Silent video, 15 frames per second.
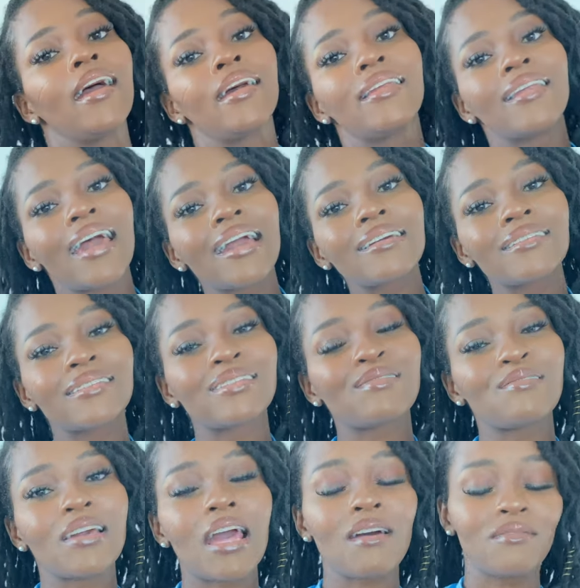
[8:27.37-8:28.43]
Next,
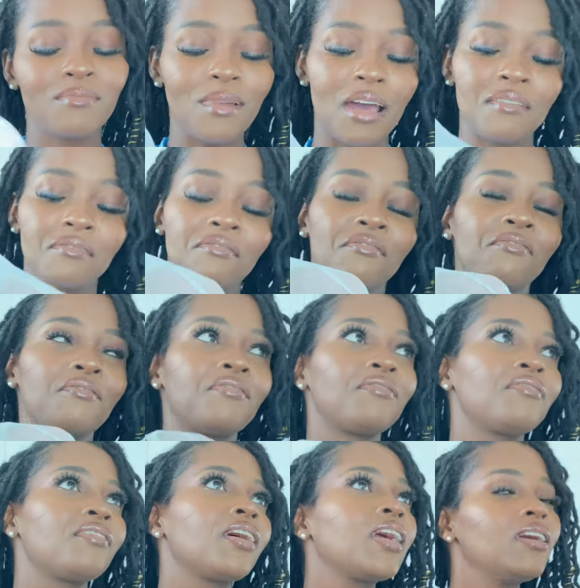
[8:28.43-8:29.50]
we have my
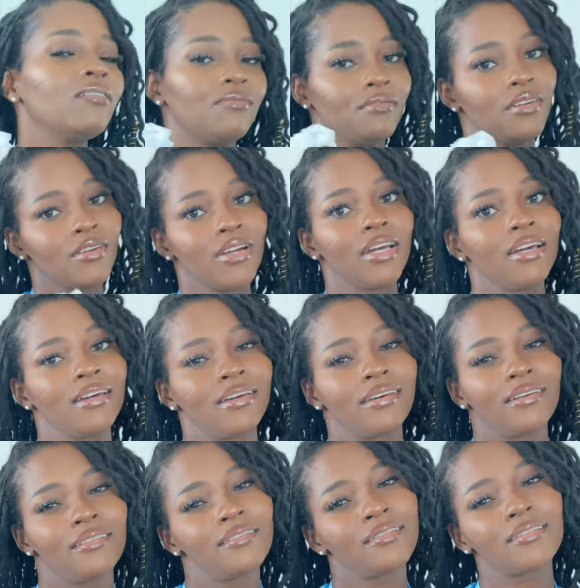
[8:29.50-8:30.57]

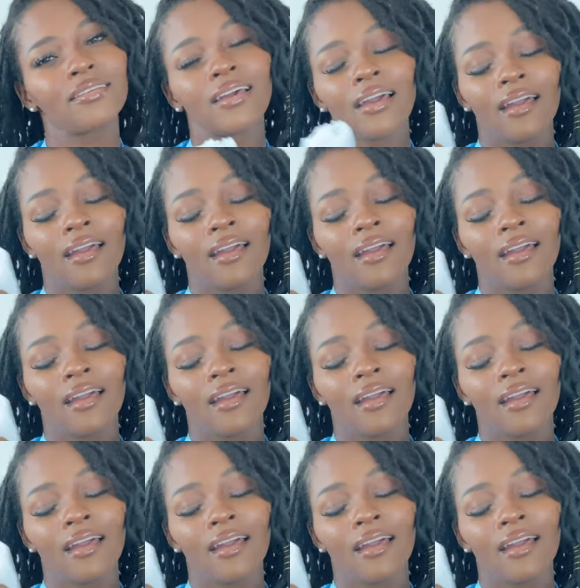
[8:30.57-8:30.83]
favorites.